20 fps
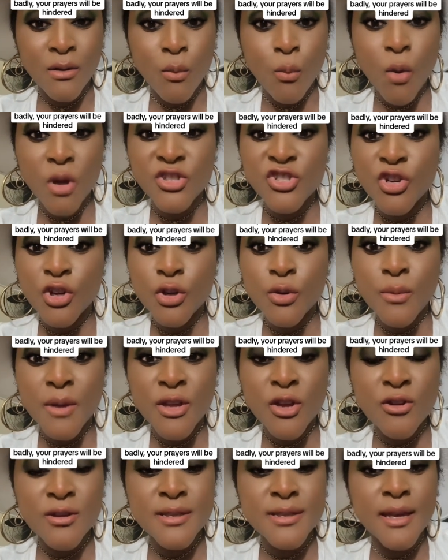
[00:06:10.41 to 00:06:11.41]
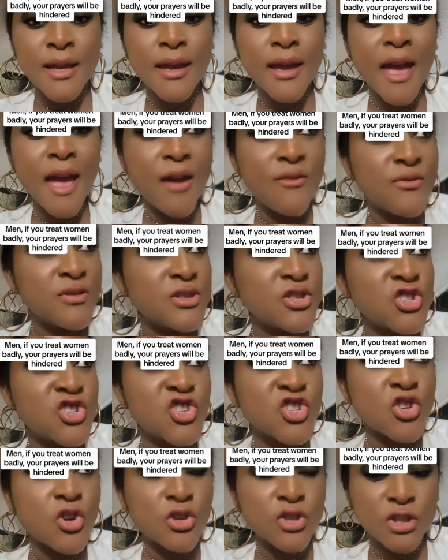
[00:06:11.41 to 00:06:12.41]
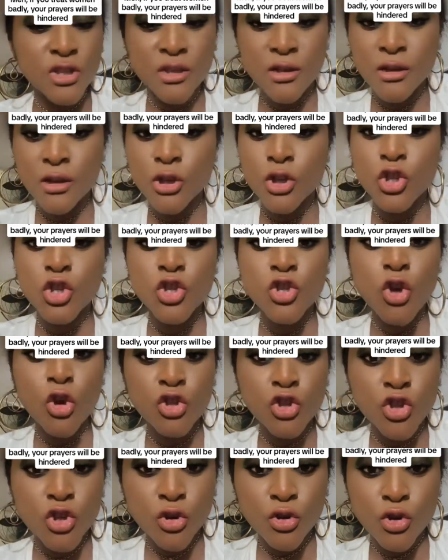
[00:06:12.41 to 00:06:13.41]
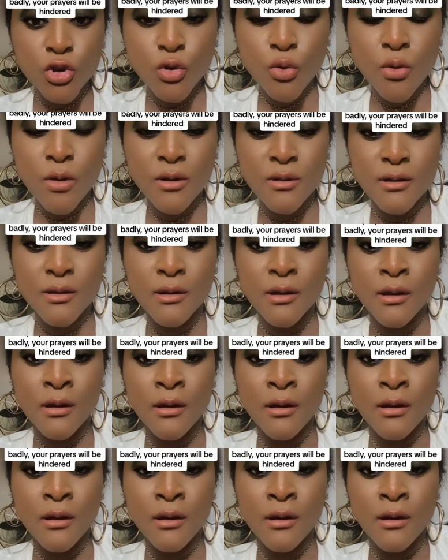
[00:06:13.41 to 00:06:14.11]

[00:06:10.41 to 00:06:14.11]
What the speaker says: what you're doing, you're saying, heavens shut, shut your door.